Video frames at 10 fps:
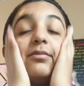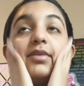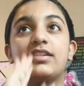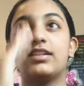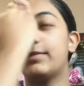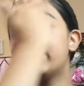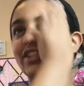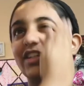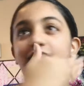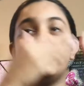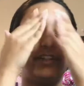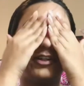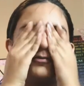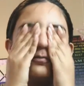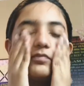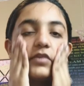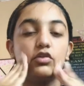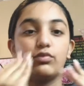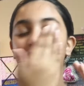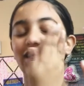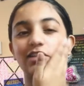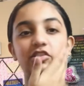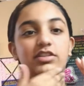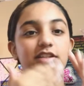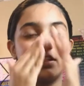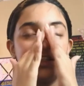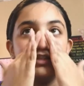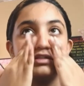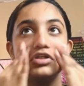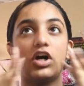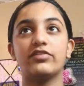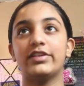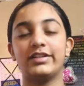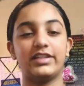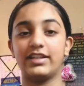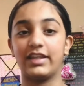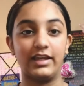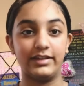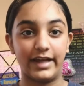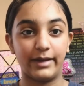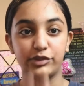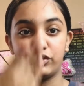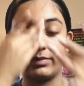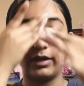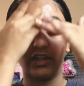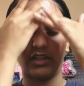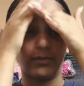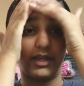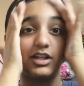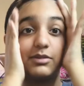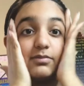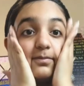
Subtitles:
plus it's much easier as well because your skin is soft and doesn't get damaged by any makeup.